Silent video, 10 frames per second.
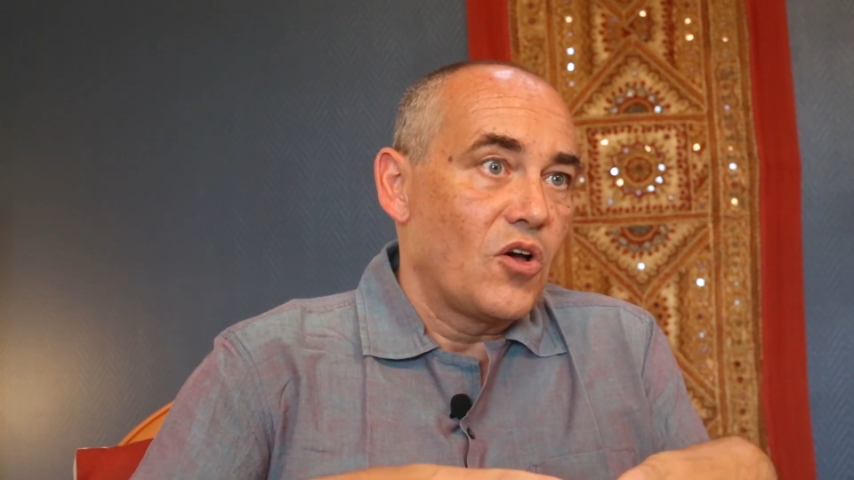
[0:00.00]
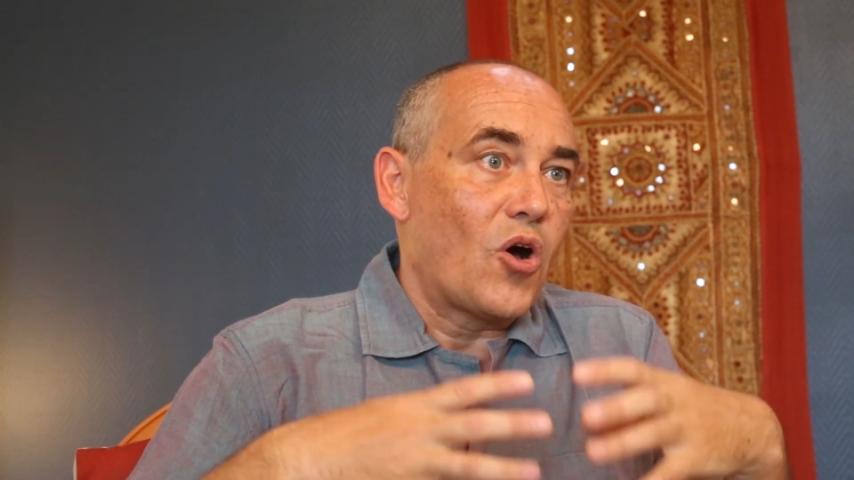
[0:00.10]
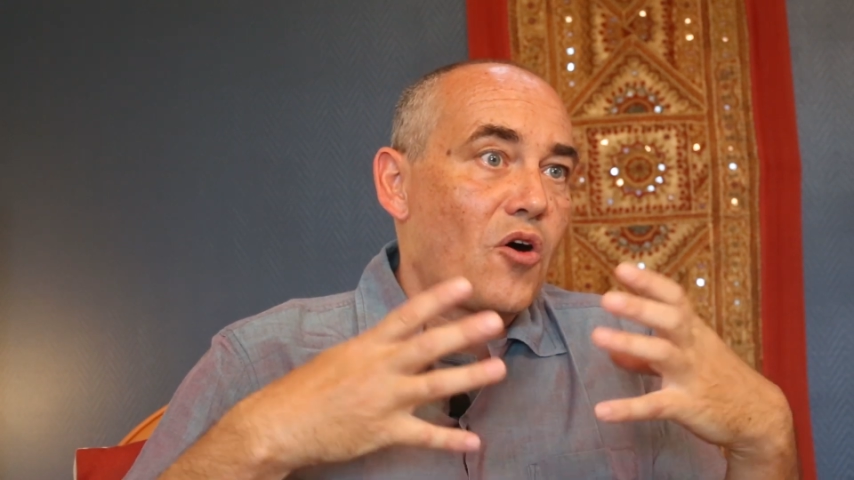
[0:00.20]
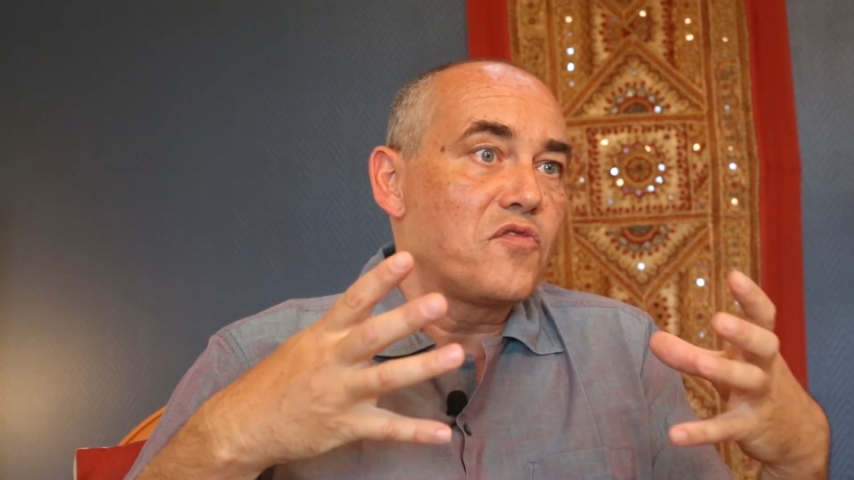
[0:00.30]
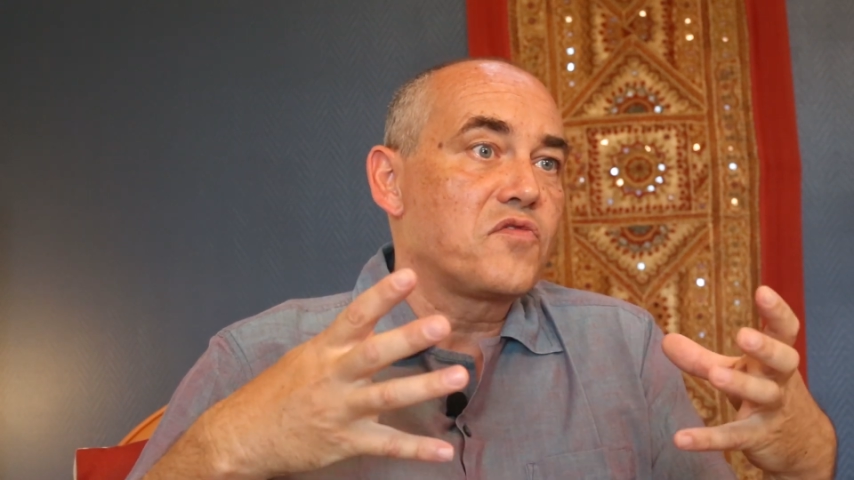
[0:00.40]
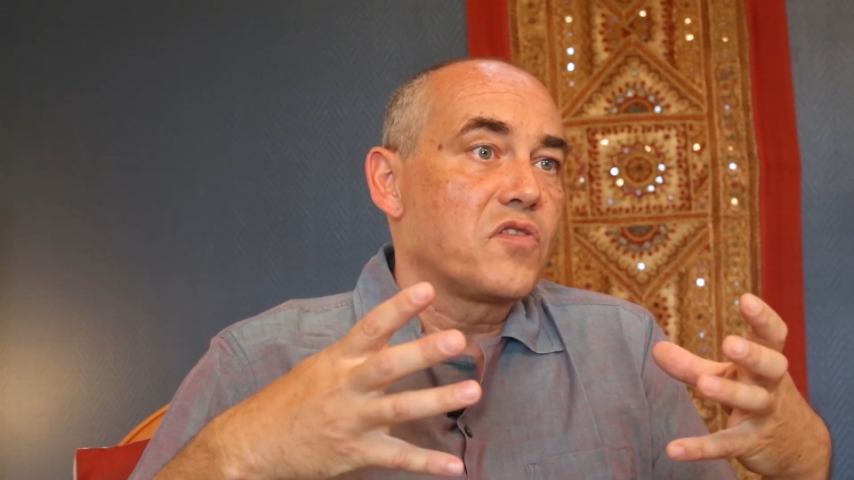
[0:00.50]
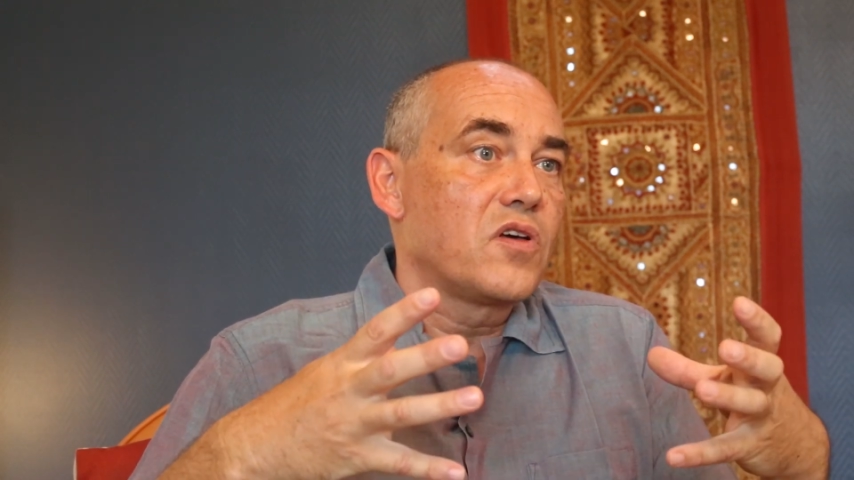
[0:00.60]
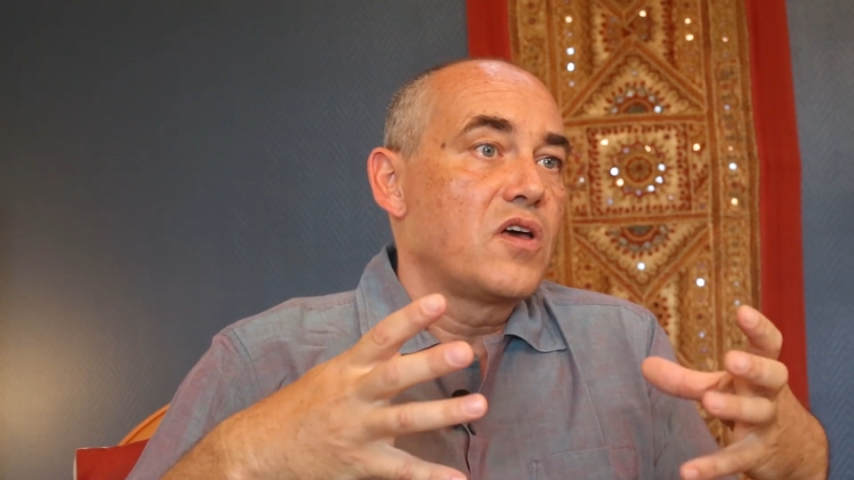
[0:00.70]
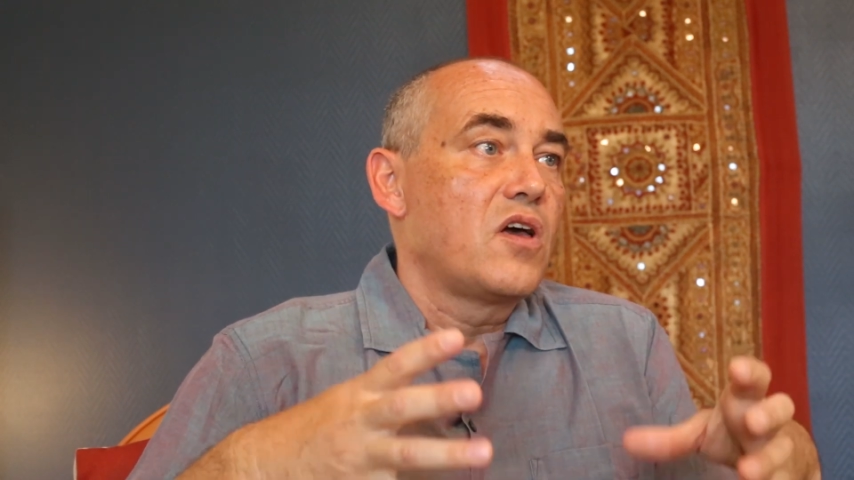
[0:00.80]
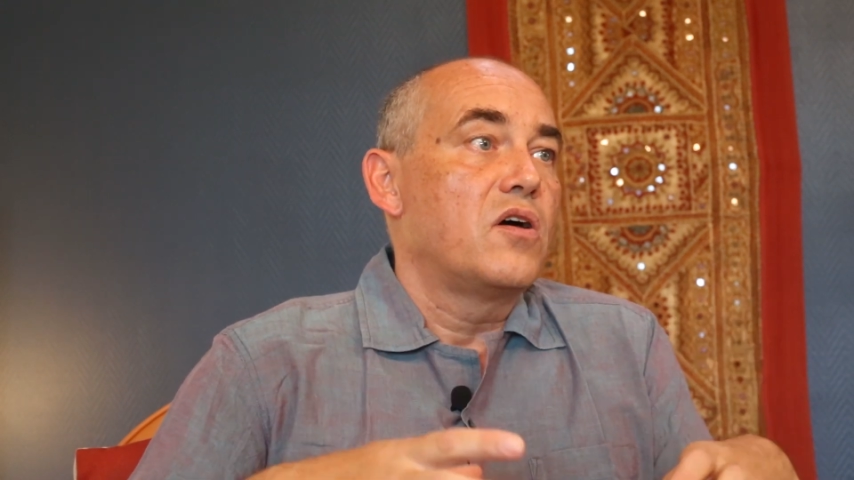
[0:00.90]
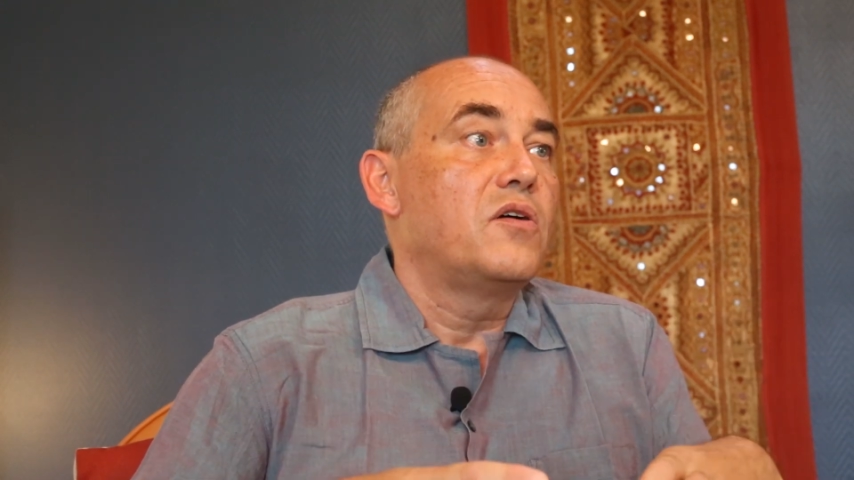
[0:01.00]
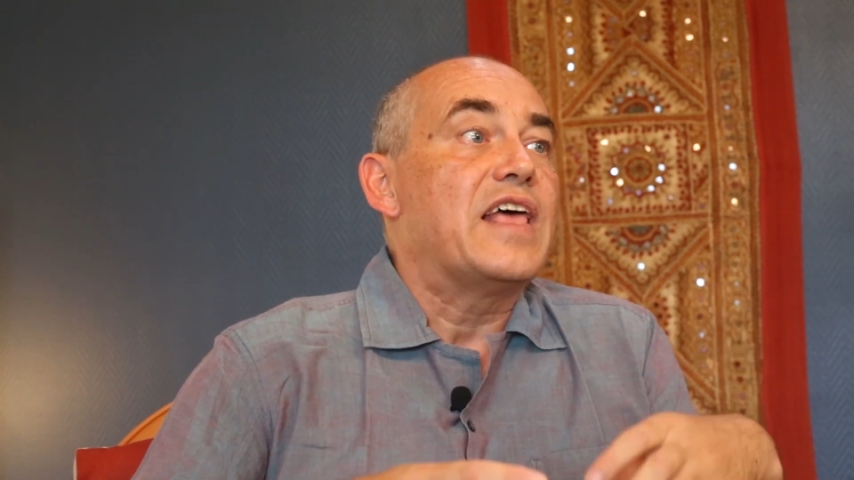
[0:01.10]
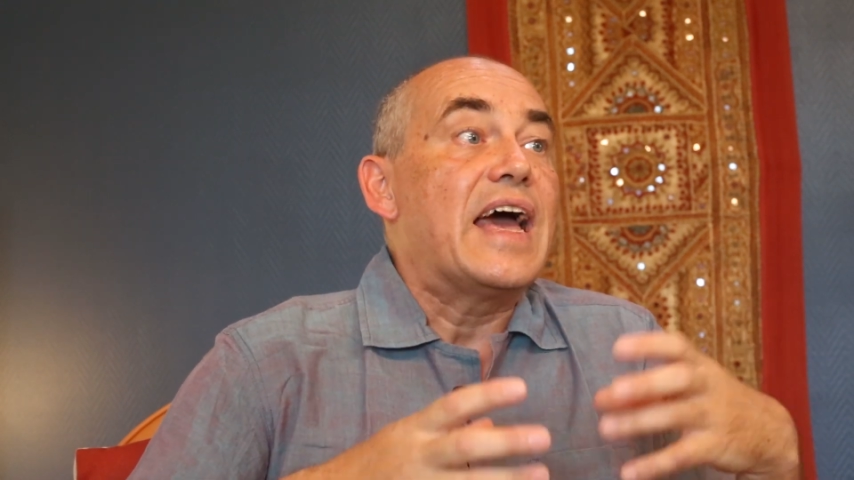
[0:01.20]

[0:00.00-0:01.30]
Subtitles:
of an